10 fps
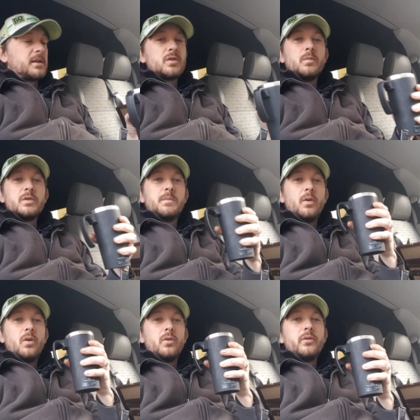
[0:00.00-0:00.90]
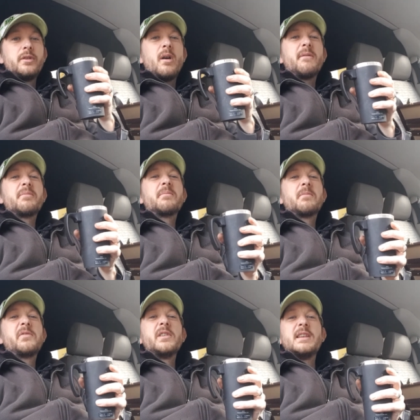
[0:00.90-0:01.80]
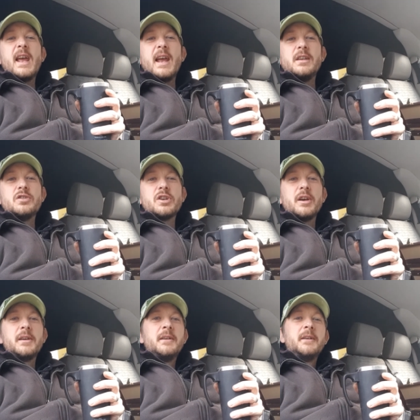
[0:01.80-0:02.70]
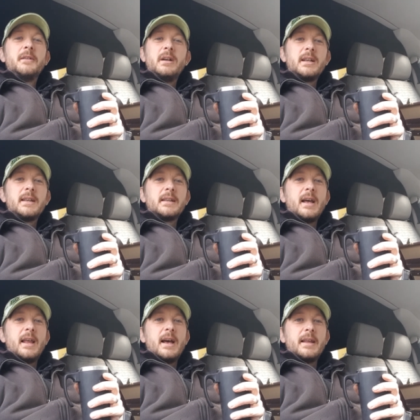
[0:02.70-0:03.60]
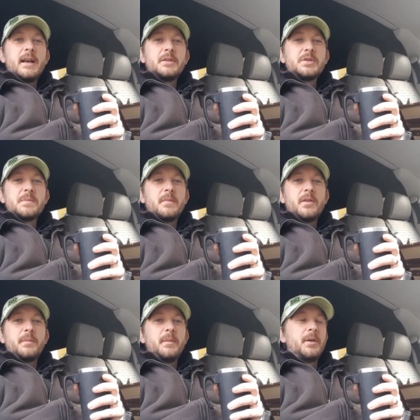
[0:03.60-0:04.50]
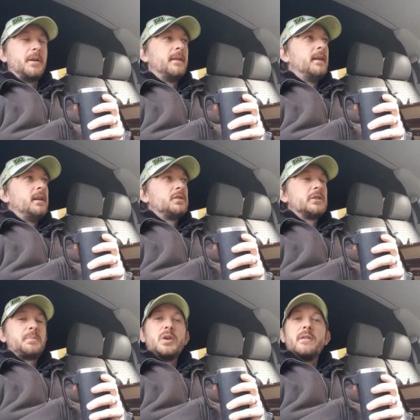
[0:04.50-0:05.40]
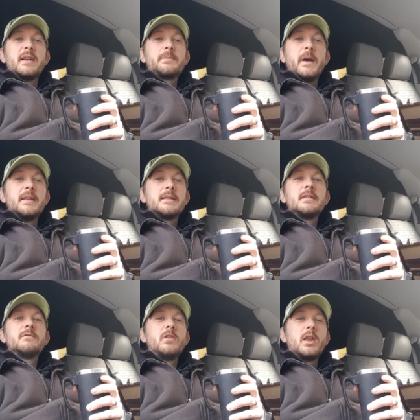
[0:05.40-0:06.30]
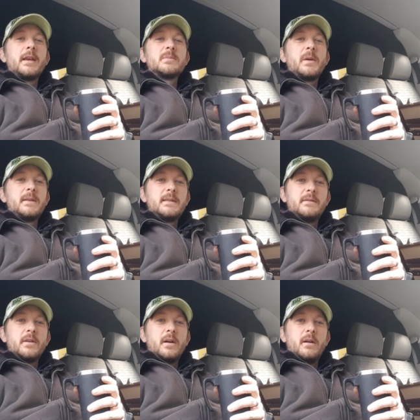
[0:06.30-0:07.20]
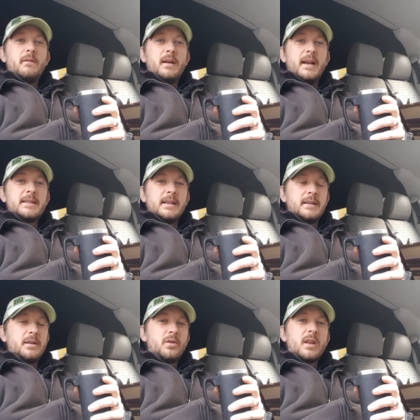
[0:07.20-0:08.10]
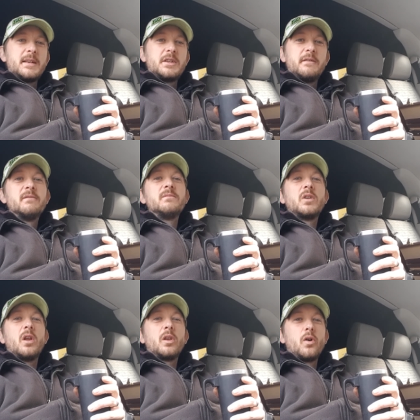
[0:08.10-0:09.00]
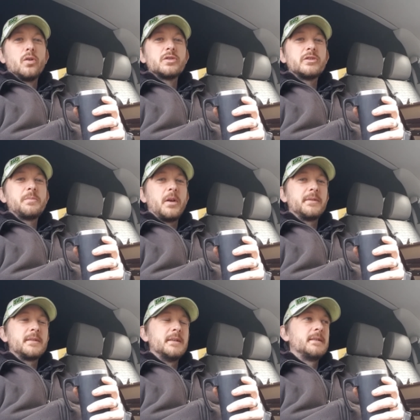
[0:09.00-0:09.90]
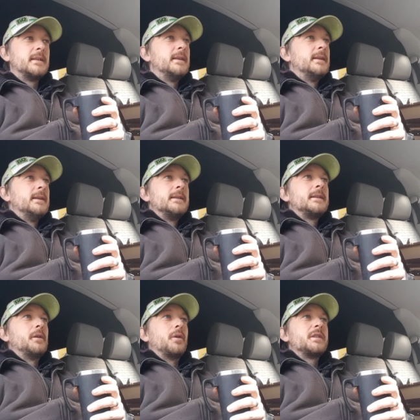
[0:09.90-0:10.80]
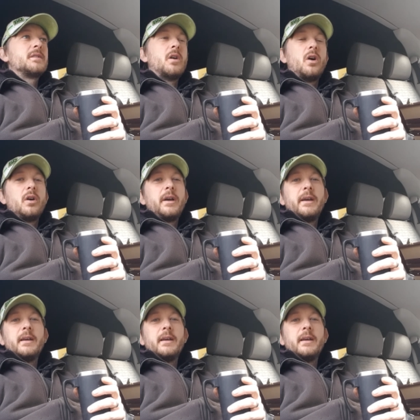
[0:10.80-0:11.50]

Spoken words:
my son was born, not for danger or anything like that doesn't bother me, but just pure expense. It's really expensive racing, and unless you've got loads of sponsors, you know, it's not,